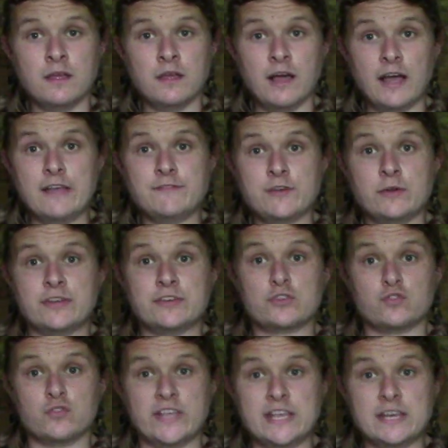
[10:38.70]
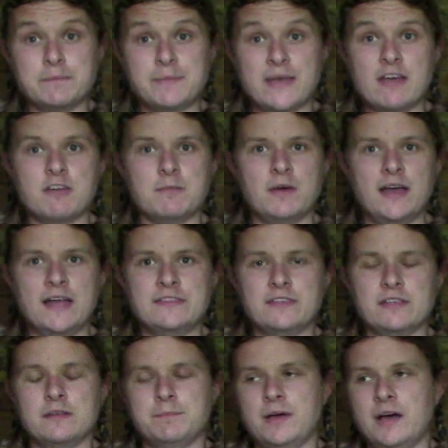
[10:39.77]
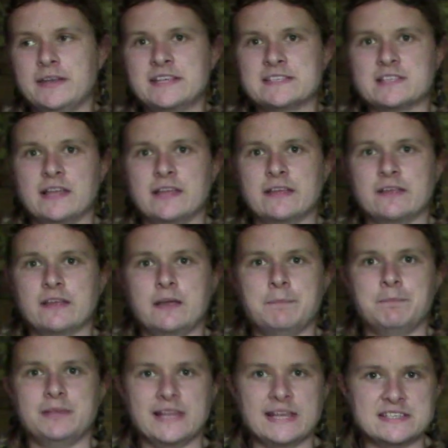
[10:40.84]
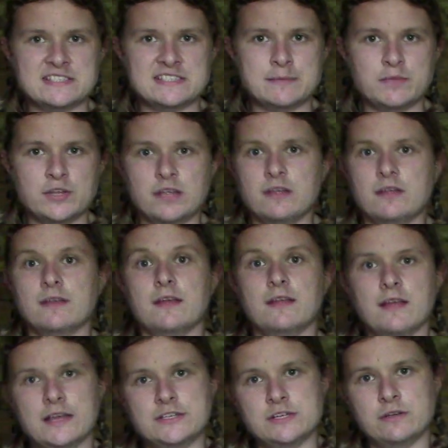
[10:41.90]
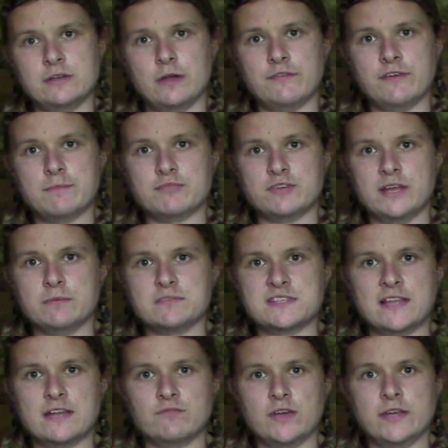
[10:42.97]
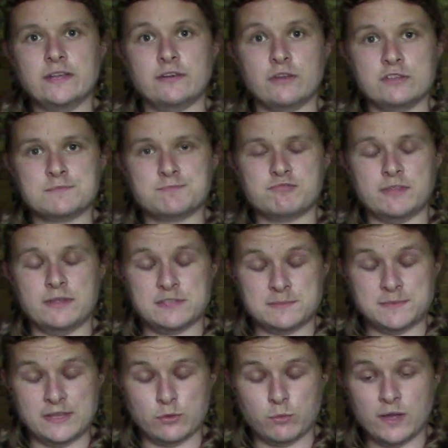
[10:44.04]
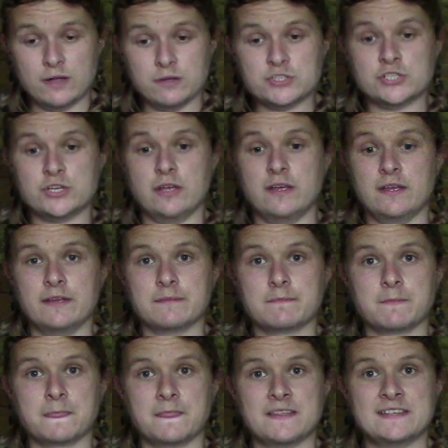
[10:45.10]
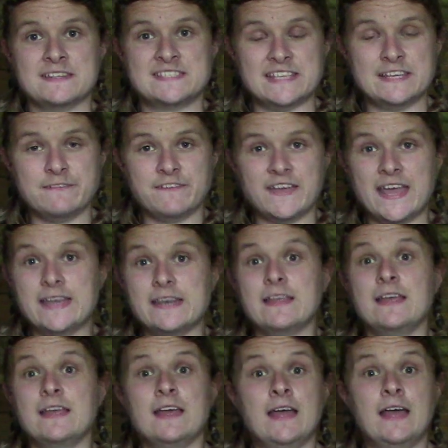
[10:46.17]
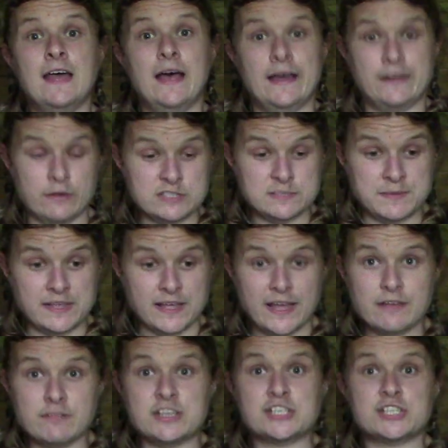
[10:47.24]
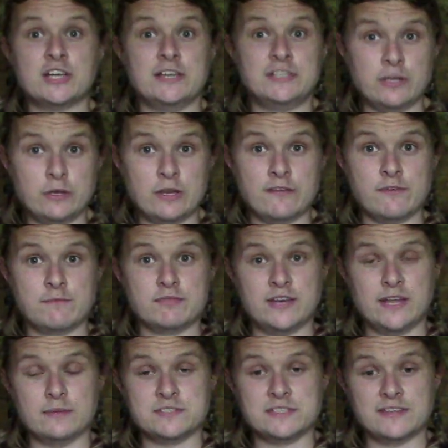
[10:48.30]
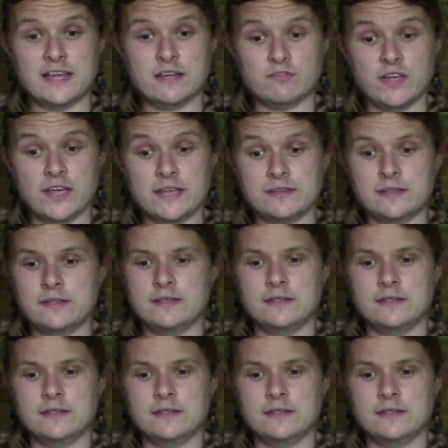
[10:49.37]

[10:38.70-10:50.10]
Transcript: I voted Green. Bear in mind that parties like Plaid Cymru, I don't know if I'm pronouncing that right, I don't speak Welsh, Sinn Fein, I don't speak Irish, I don't know if I'm pronouncing that right,